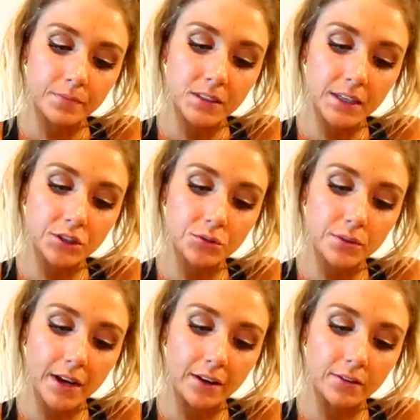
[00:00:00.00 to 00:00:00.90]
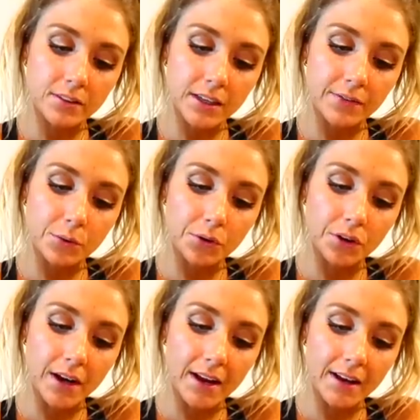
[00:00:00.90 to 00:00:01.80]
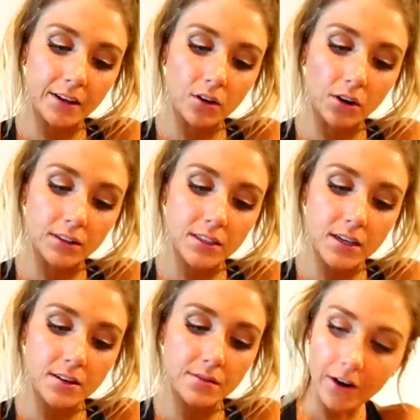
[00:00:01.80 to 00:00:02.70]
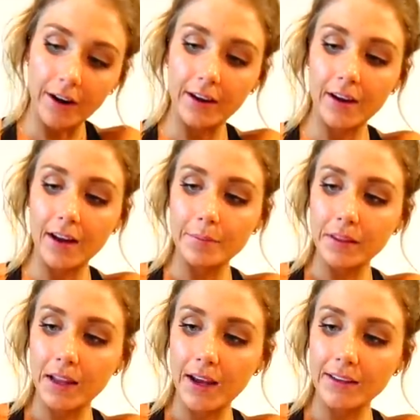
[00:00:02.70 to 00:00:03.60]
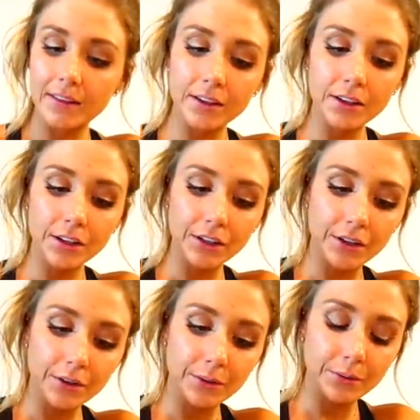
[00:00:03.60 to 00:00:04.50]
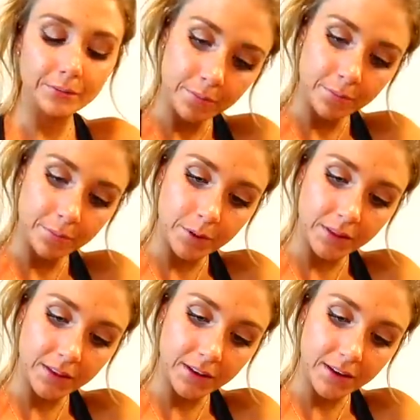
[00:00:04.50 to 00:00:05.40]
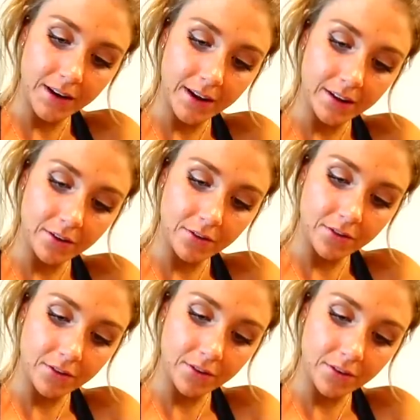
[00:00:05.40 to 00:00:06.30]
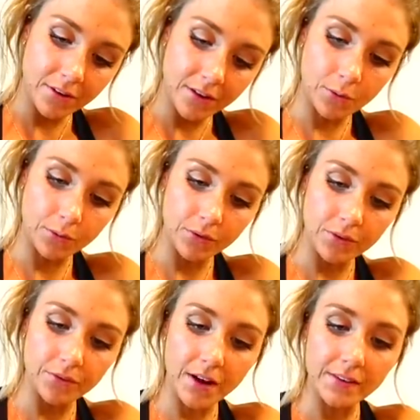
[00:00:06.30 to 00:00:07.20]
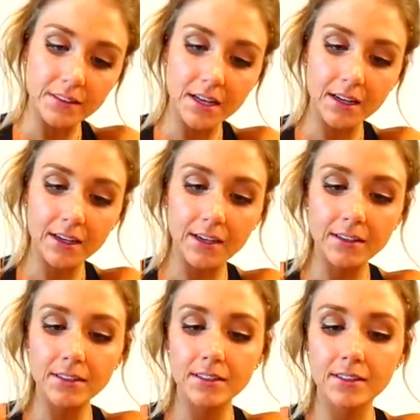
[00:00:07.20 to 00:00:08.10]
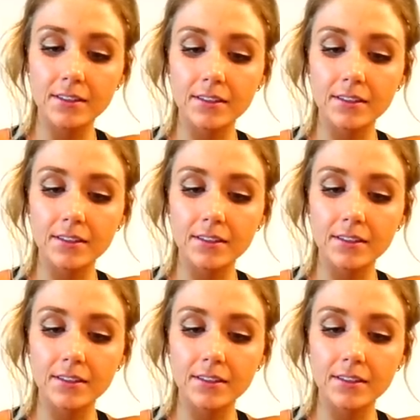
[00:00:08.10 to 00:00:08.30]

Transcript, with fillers: to like do nails, like if you were good at it and artsy. All right, I applied the glue, put the nail on, hold for five seconds,